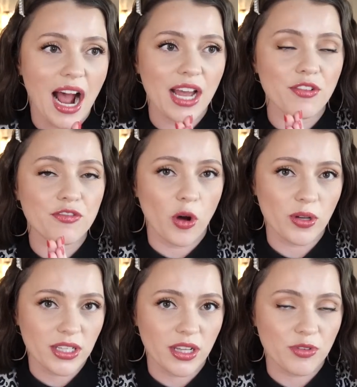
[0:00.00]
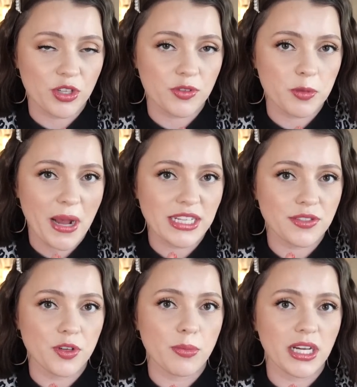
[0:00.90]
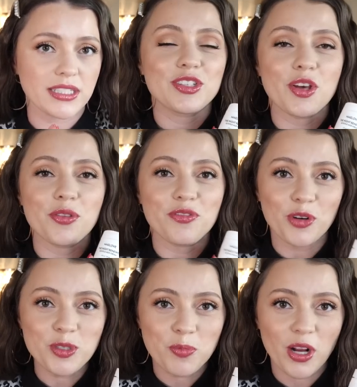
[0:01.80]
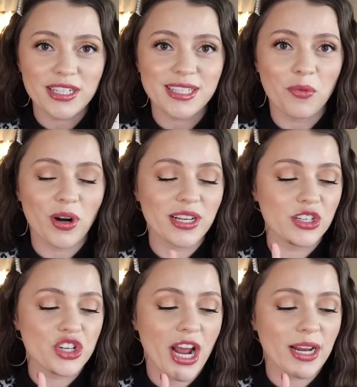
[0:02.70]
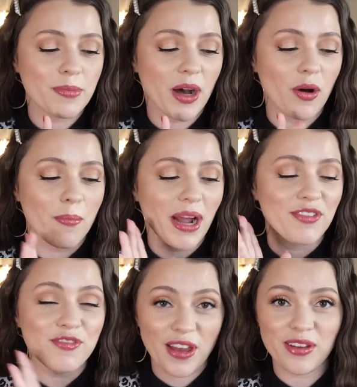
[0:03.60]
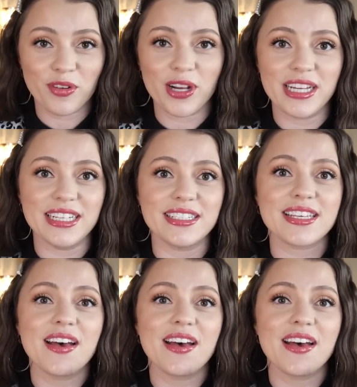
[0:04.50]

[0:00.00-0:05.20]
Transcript: I have fallen in love with over the past few months. So the first product I wanted to chat about, my favorite, is